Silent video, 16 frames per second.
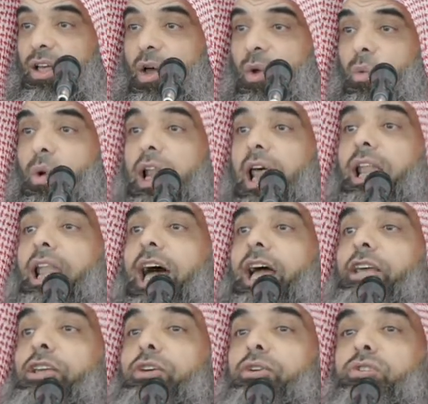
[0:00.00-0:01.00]
Well,
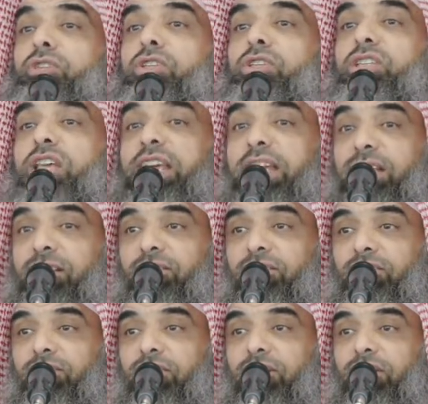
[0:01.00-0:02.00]
Allah uses
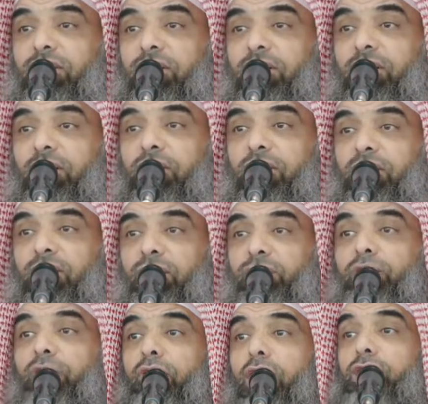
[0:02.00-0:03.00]
it
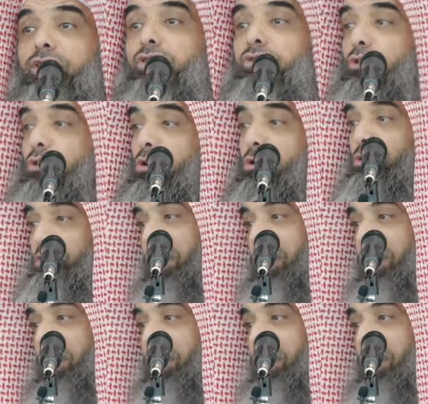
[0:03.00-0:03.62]
for us to go